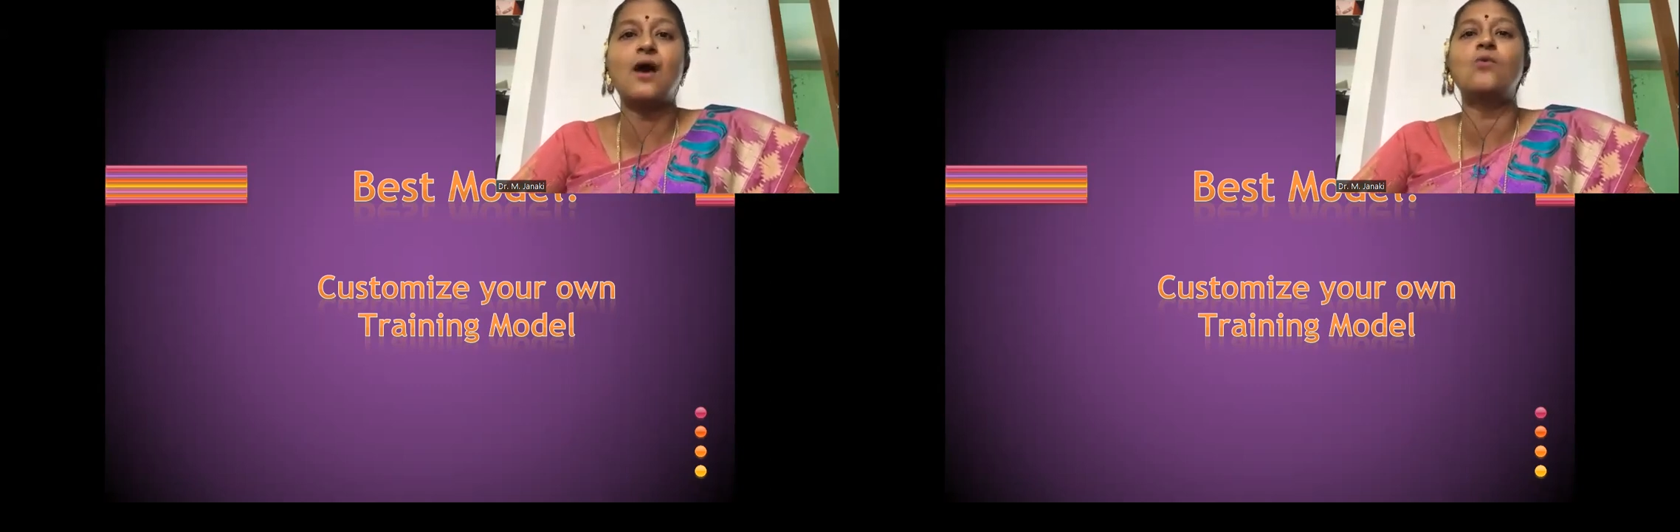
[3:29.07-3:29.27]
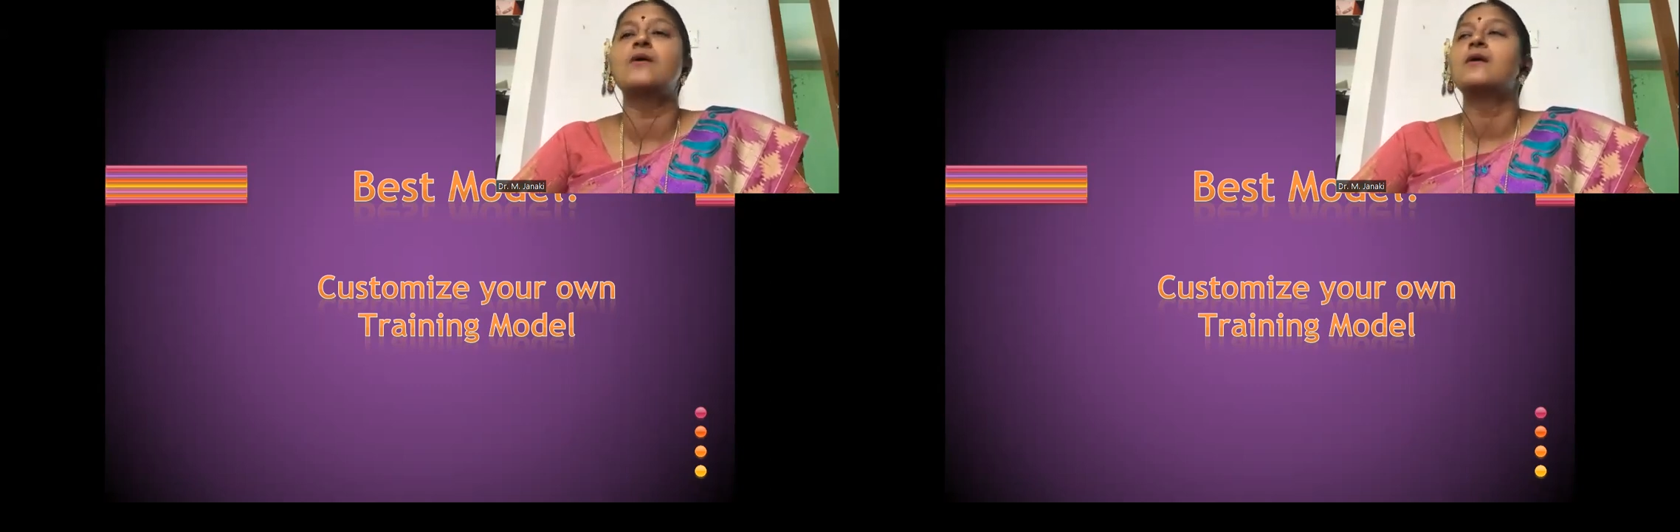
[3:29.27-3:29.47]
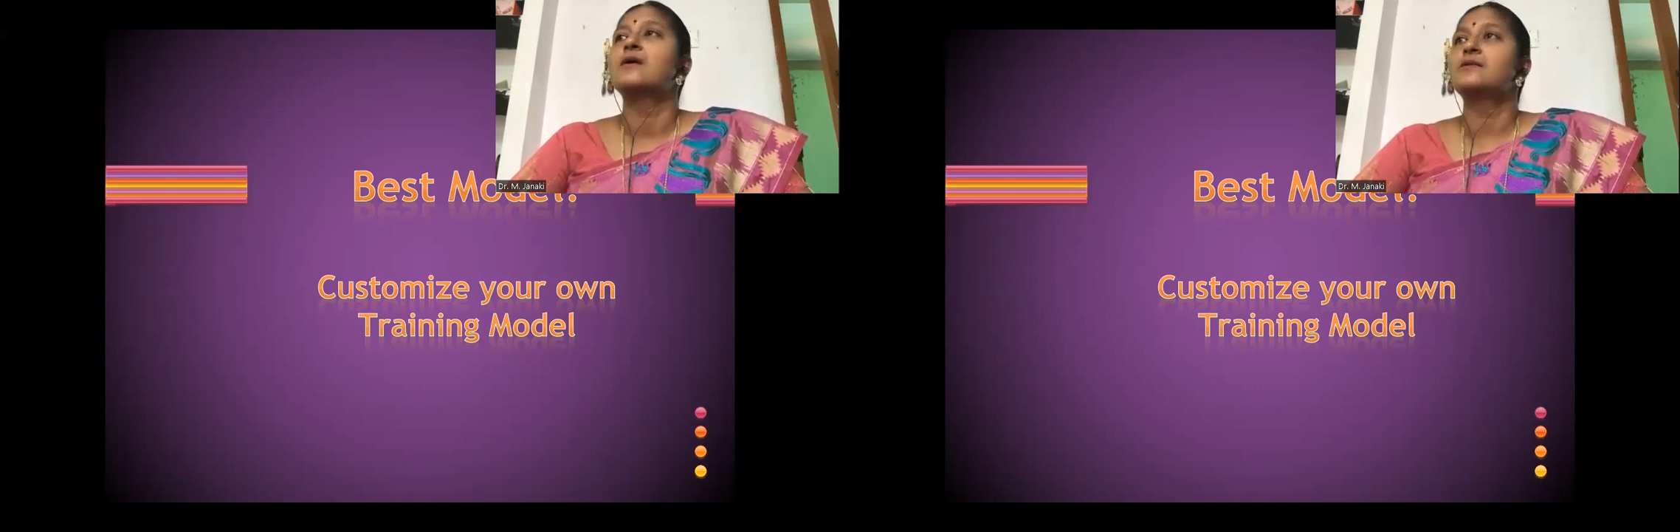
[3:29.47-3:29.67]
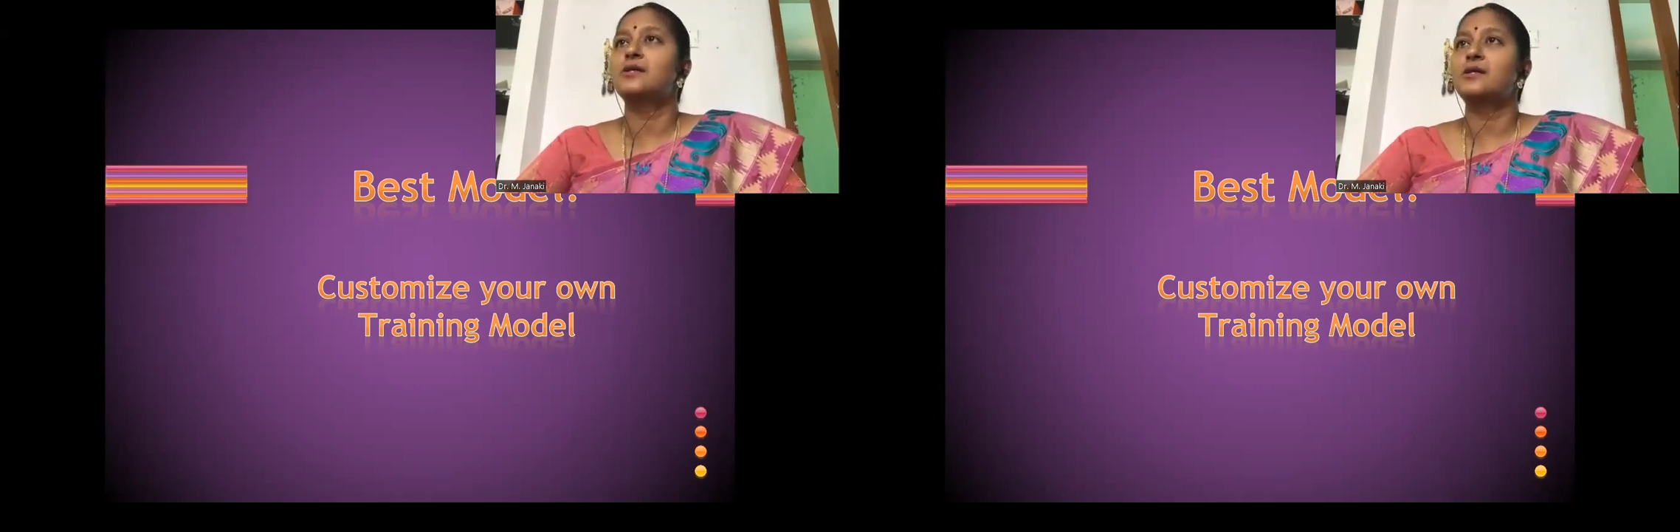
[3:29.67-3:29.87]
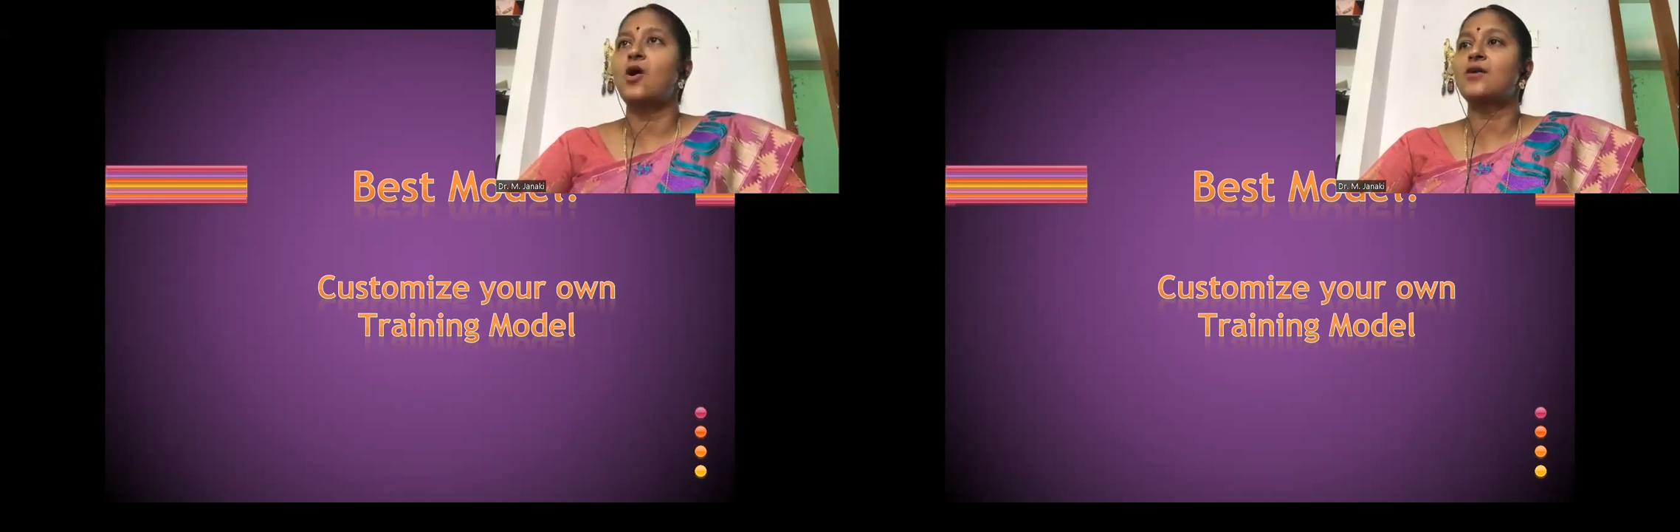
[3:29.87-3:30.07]
Now,
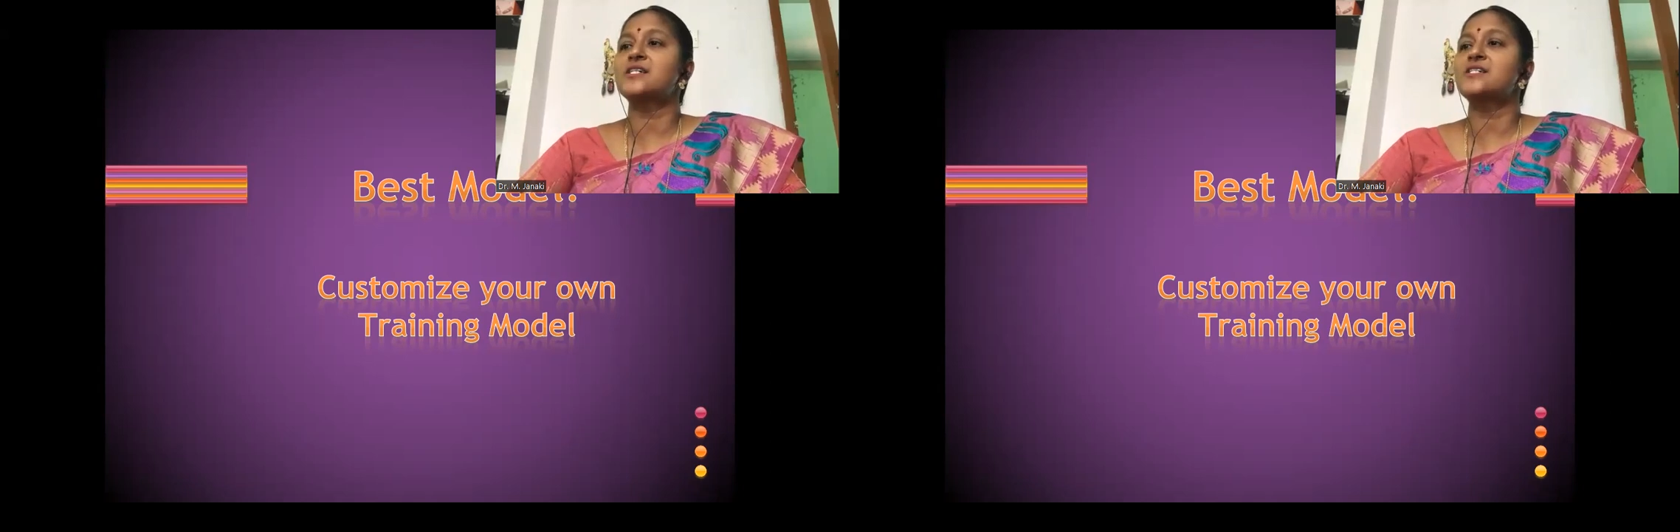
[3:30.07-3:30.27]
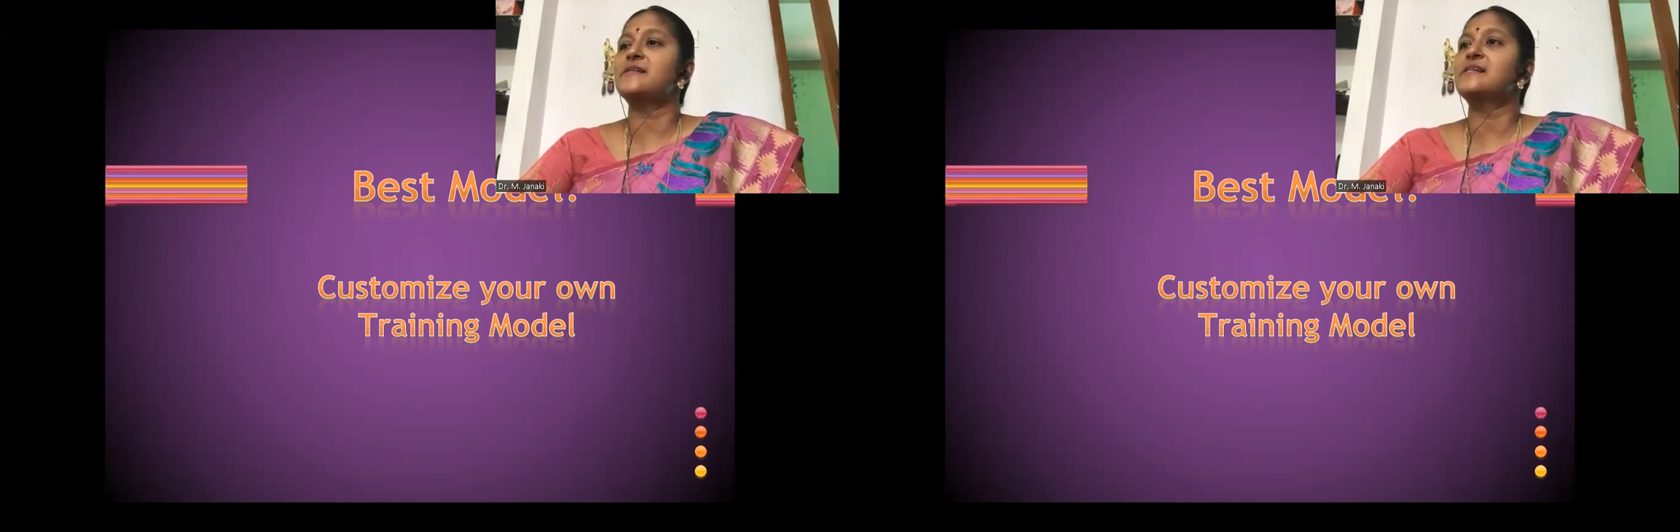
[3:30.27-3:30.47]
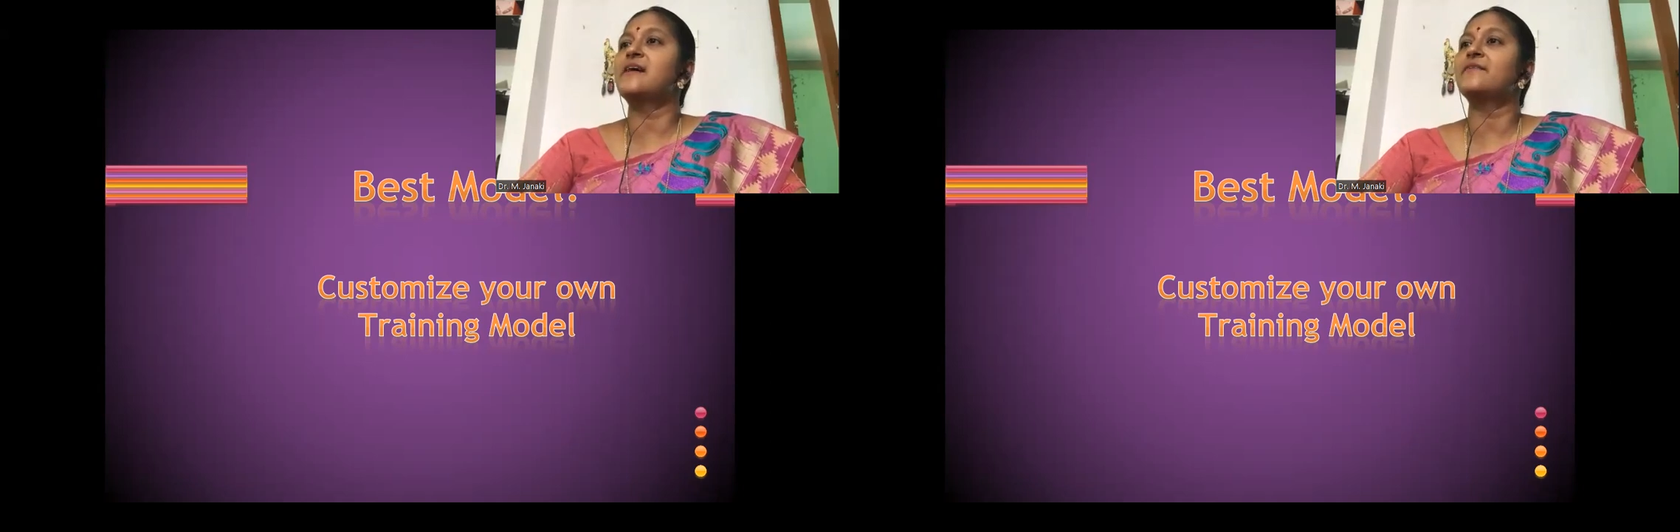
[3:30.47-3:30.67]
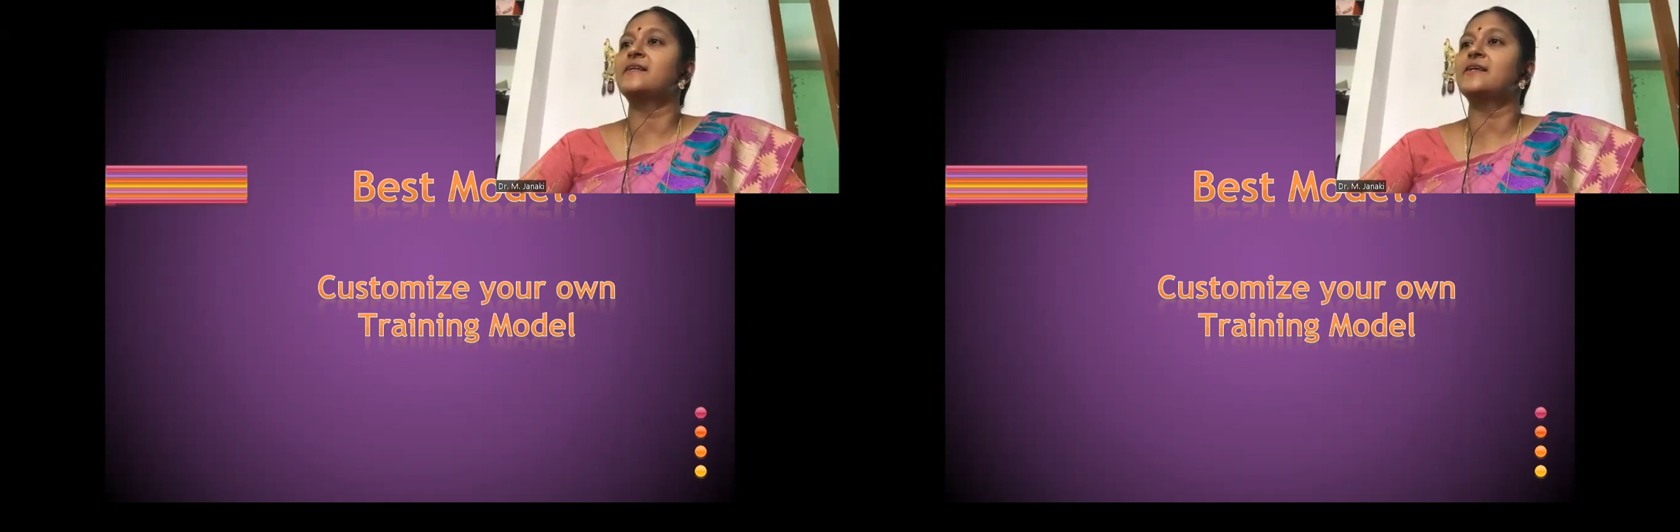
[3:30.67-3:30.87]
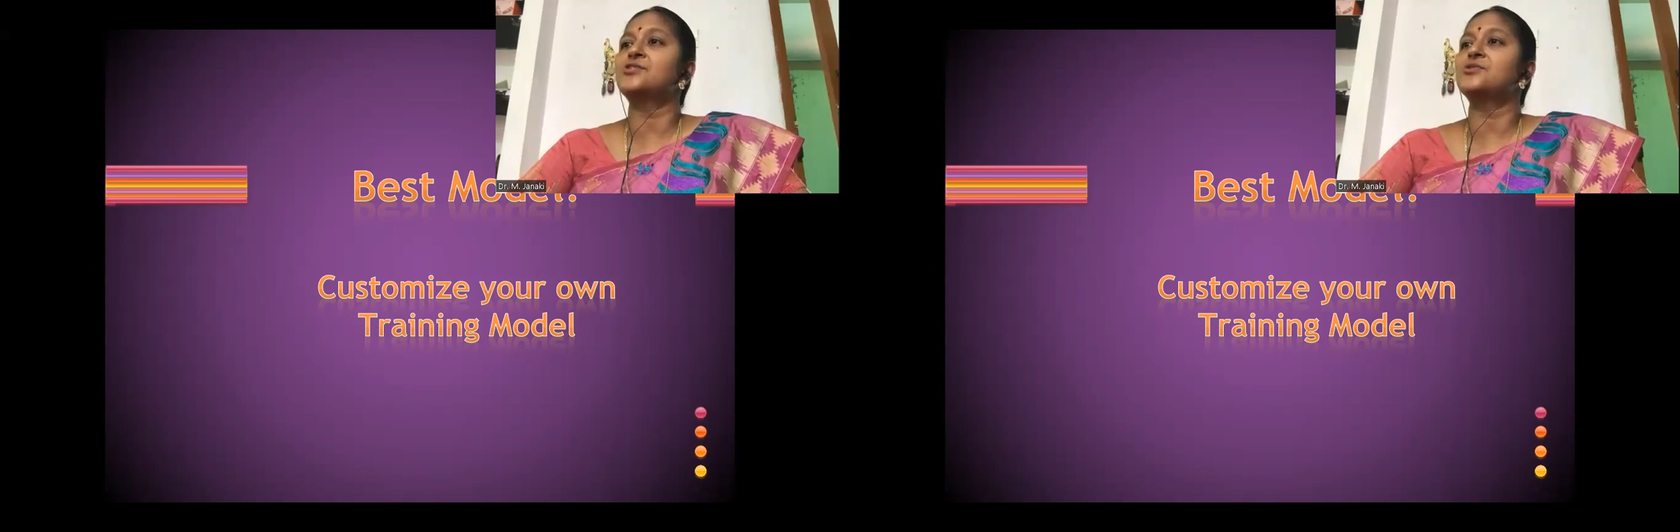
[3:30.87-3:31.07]
the doctors will never
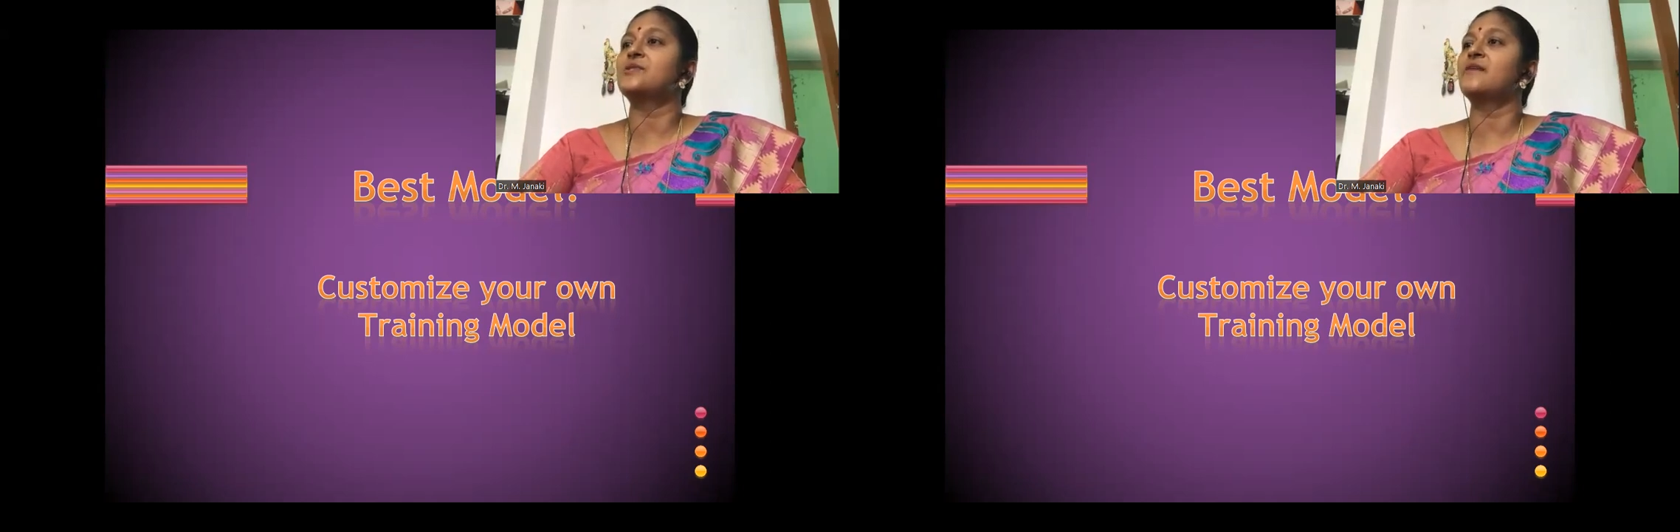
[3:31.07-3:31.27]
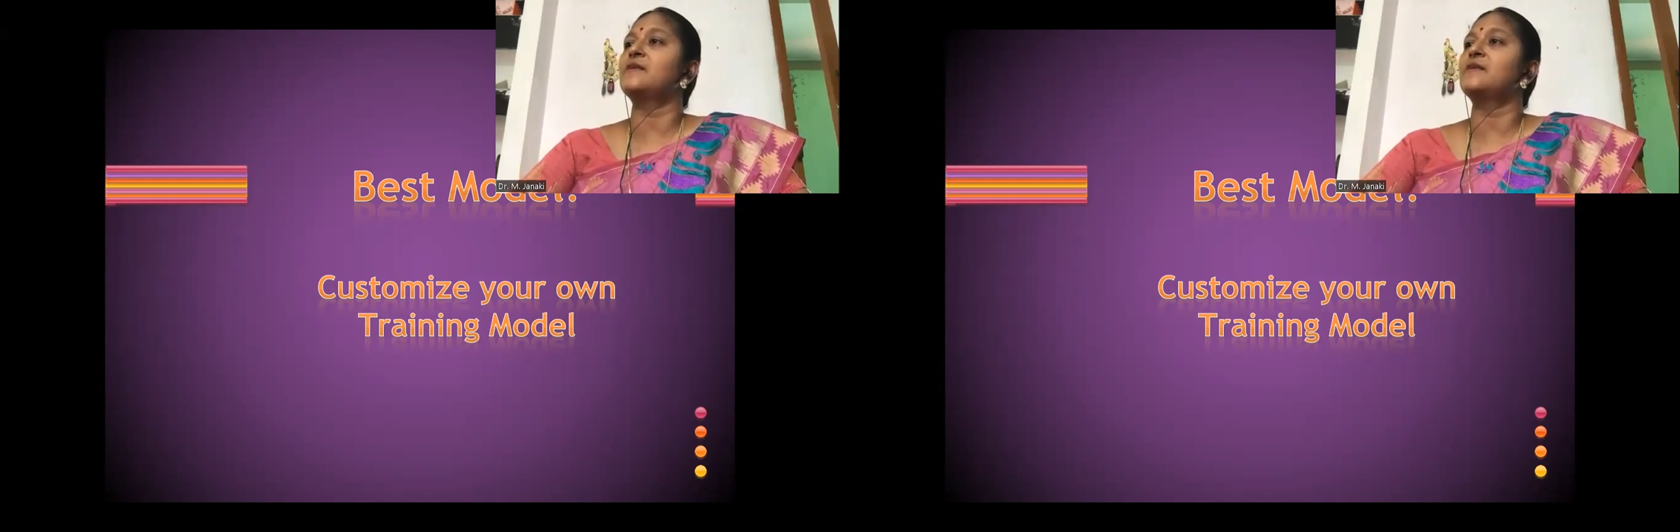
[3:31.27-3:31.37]
touch you. They